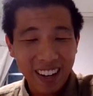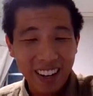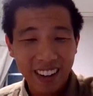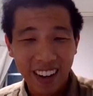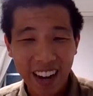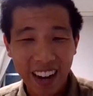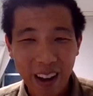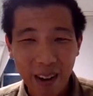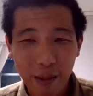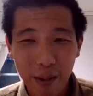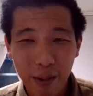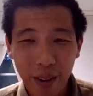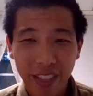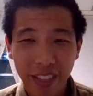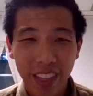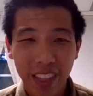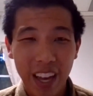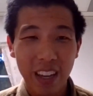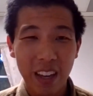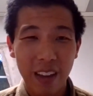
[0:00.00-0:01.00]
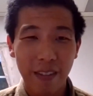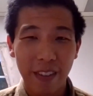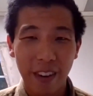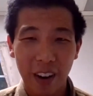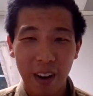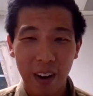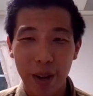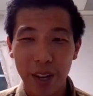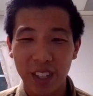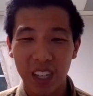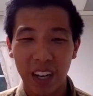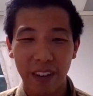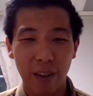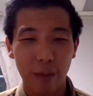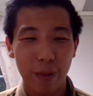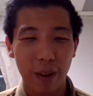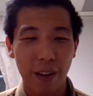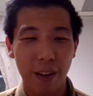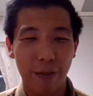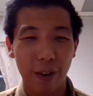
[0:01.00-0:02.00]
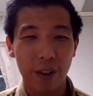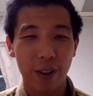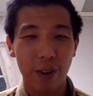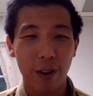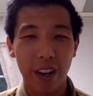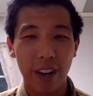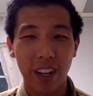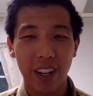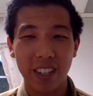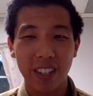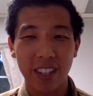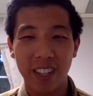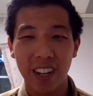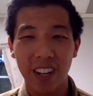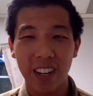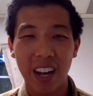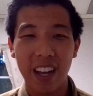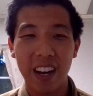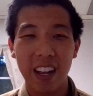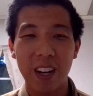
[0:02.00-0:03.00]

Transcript: Great. Well, thank you very much, everybody, for joining us tonight.